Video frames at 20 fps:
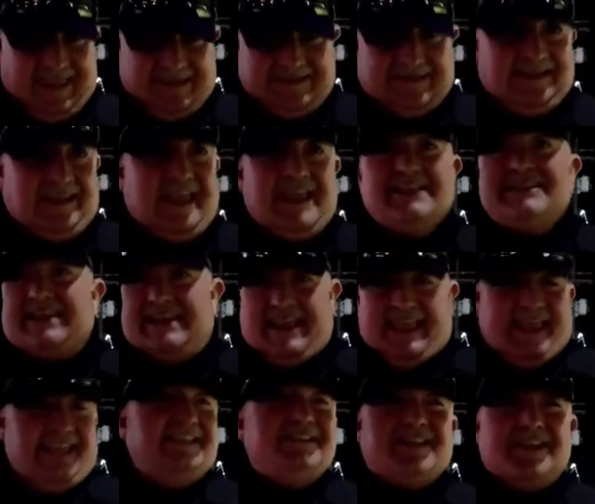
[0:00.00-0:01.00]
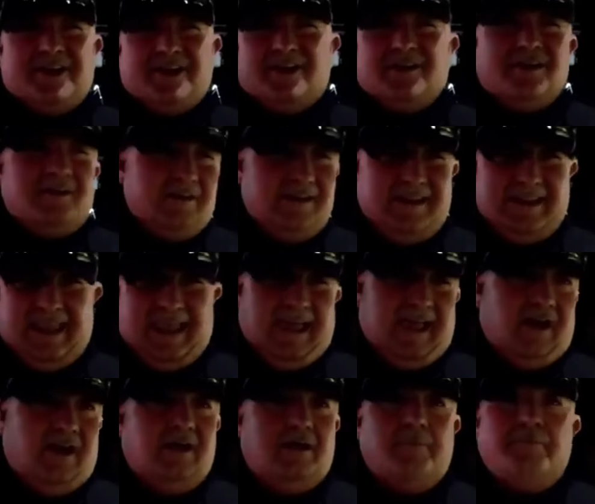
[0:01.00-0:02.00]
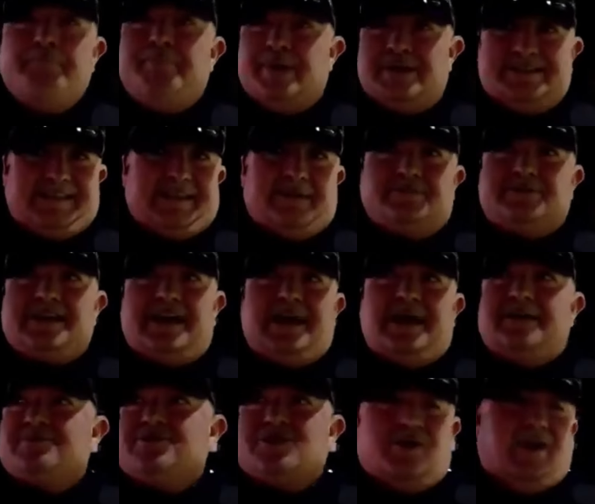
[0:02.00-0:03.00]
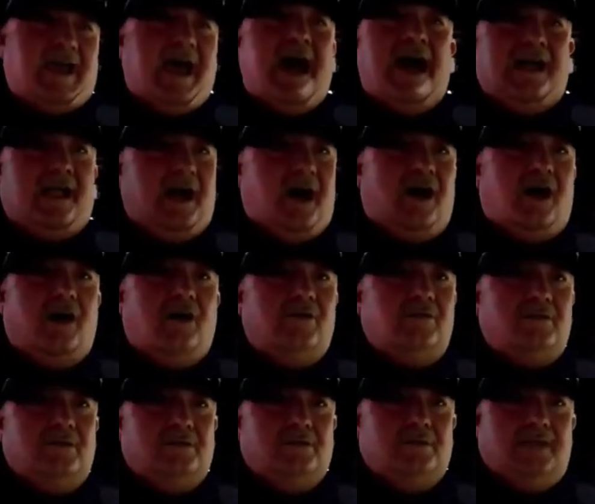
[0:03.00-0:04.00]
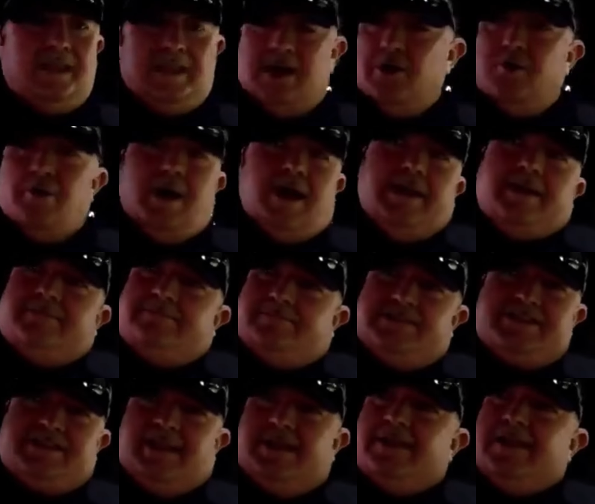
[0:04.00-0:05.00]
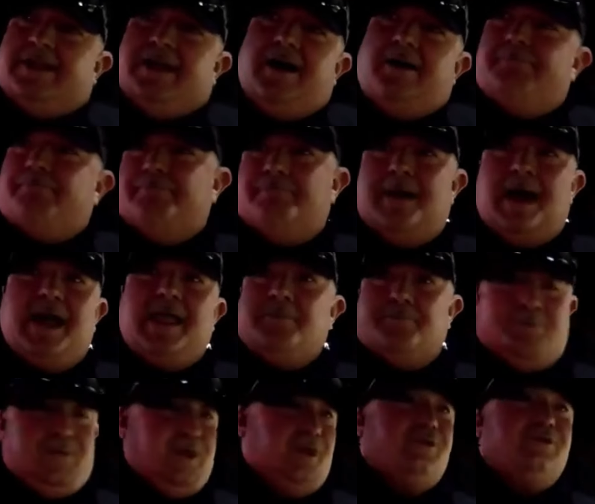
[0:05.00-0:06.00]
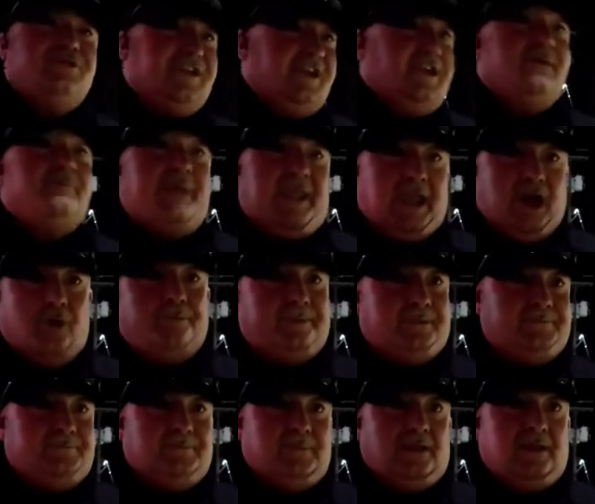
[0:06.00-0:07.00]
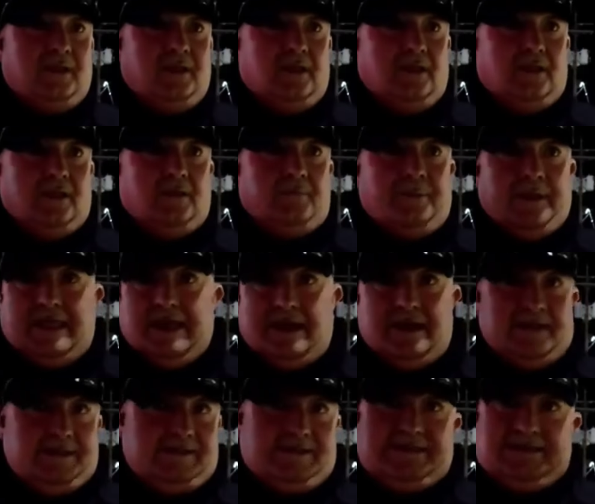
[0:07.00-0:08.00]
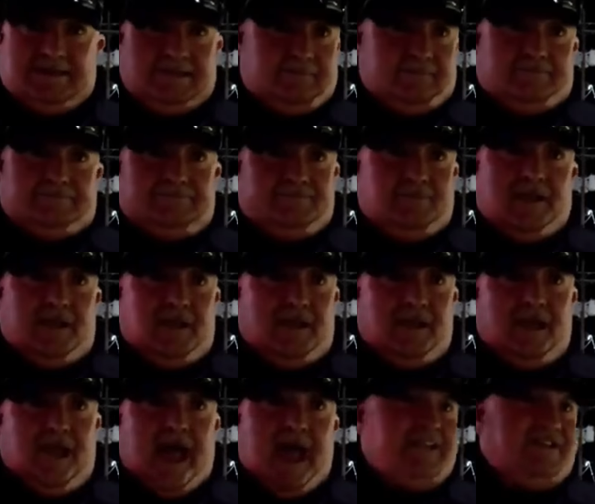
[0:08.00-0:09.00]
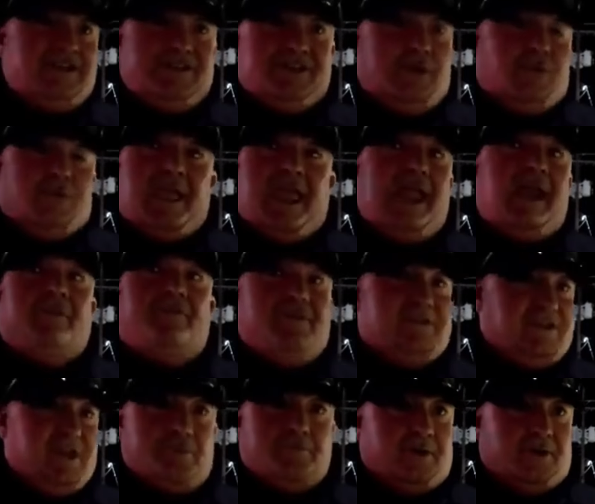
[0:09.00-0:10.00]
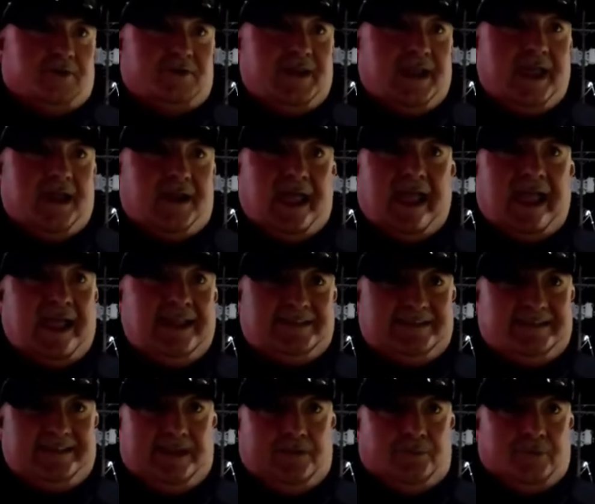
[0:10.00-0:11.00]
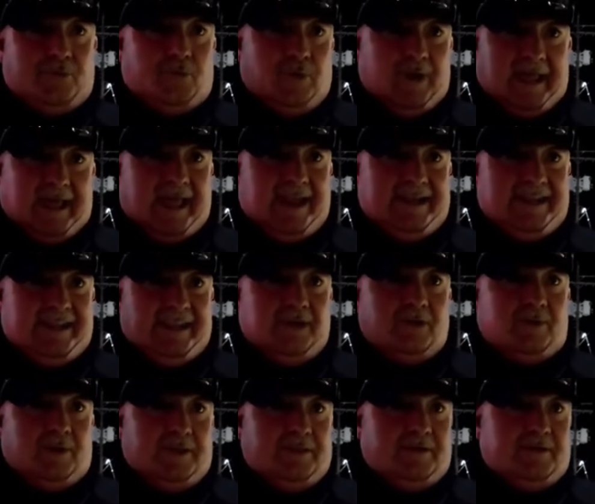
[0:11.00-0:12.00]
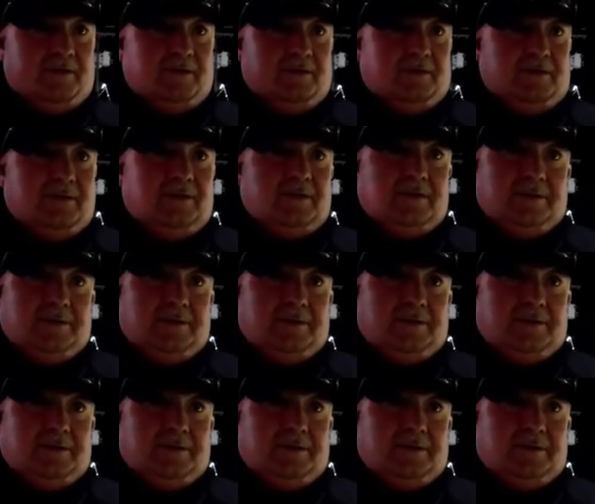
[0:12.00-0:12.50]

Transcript: Yes. Is it easier? Yeah. But yeah. sometimes on a hot call, mm-hmm. you know what? Suck it up. My computer's going to be open. Yeah. Because I just don't care if it's open or down. I got to deal with what I got to deal with. Right.